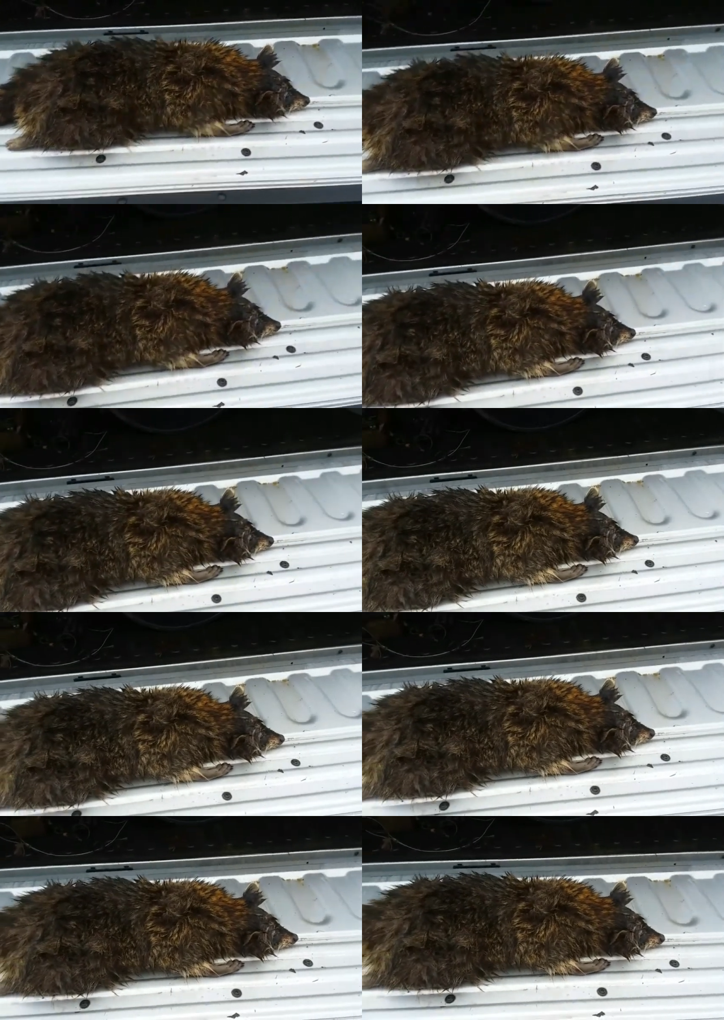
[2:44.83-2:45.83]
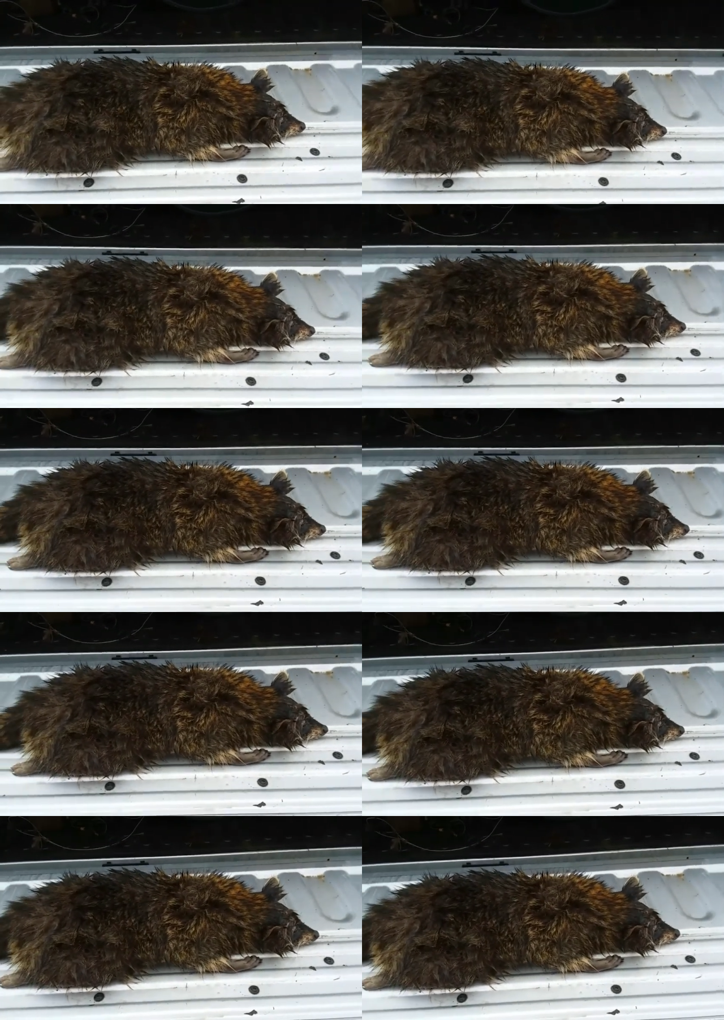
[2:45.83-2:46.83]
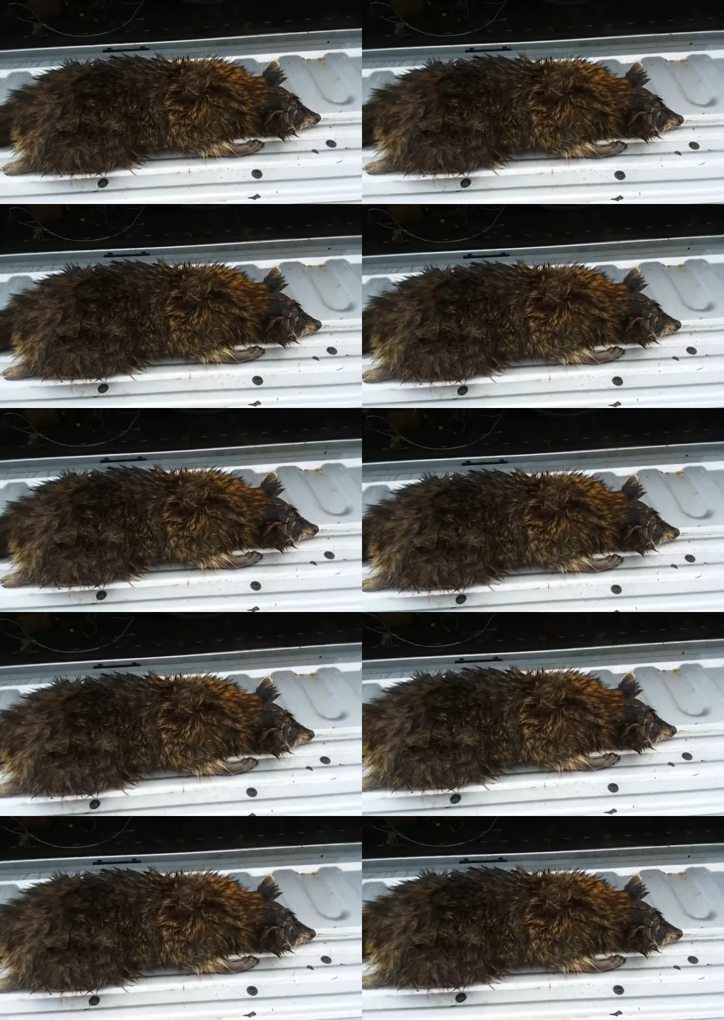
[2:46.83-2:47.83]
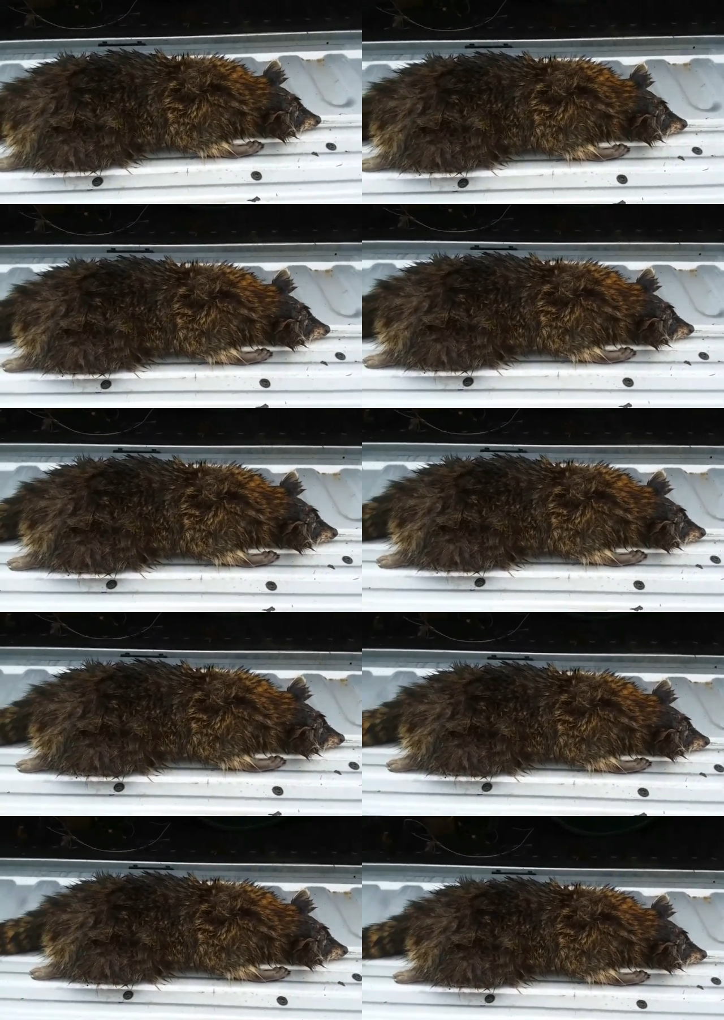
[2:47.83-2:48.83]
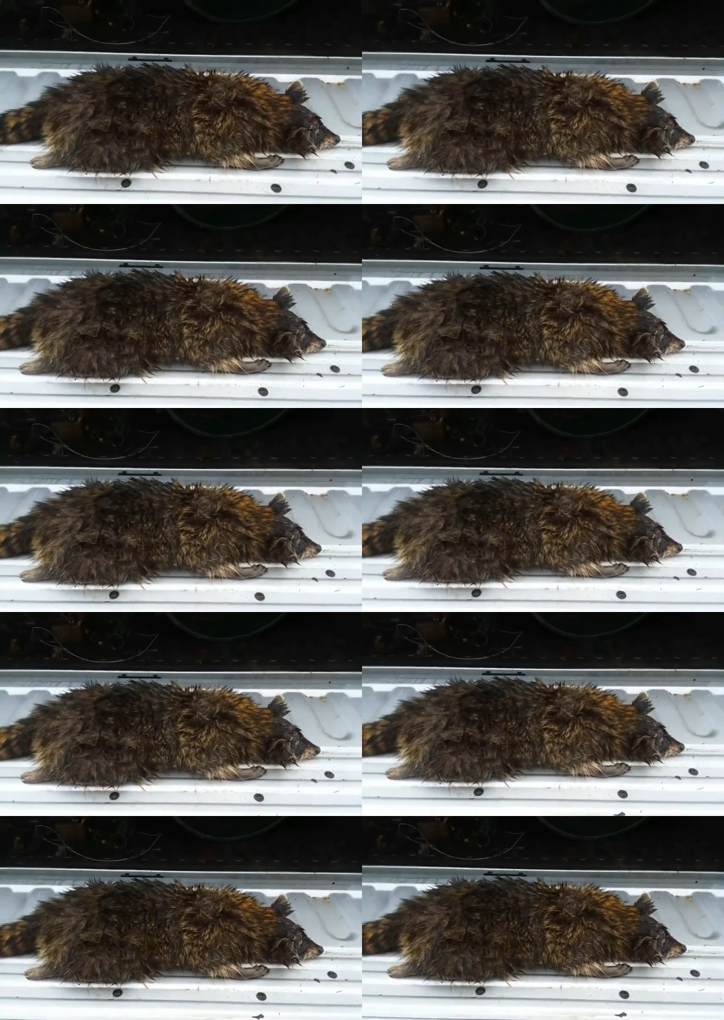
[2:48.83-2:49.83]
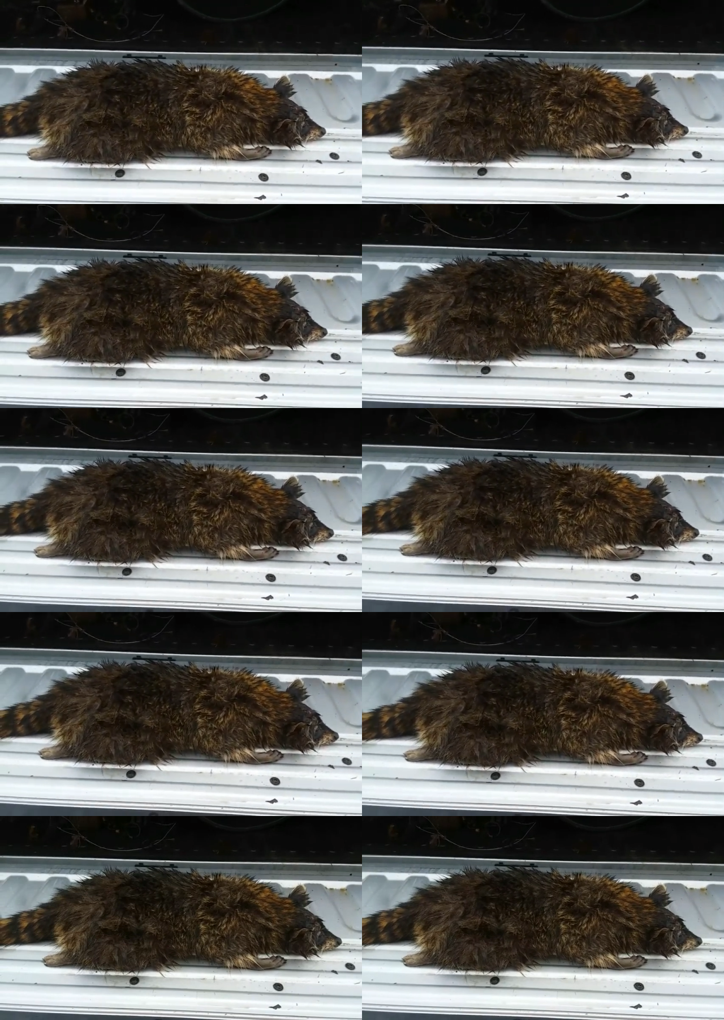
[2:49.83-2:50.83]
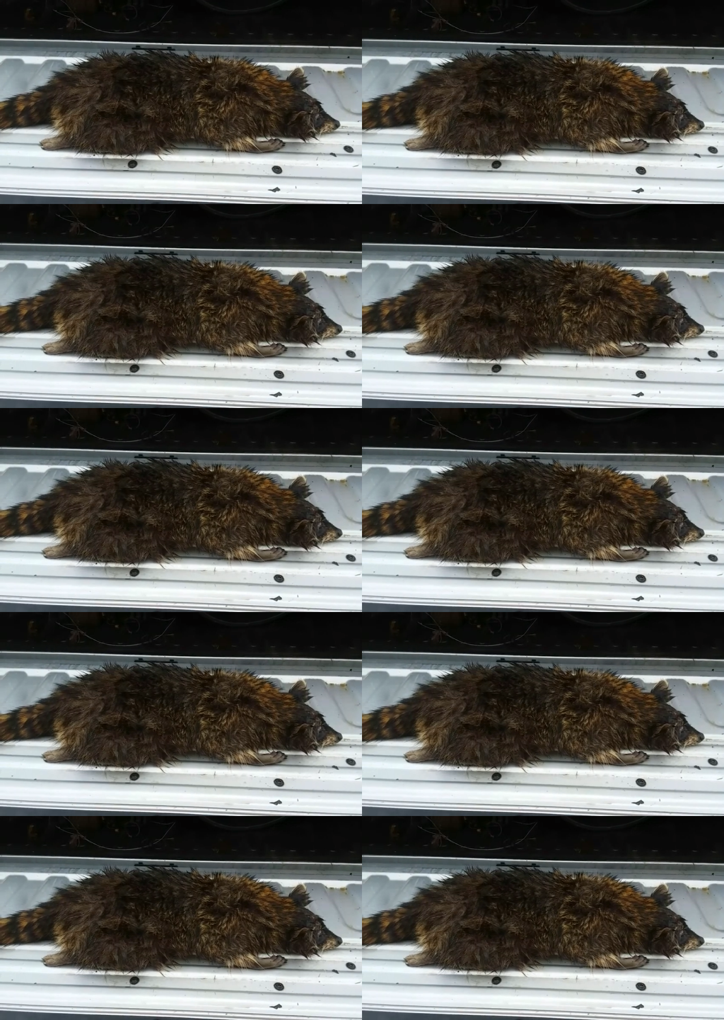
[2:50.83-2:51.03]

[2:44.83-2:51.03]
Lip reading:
Nobody's mouth can be seen.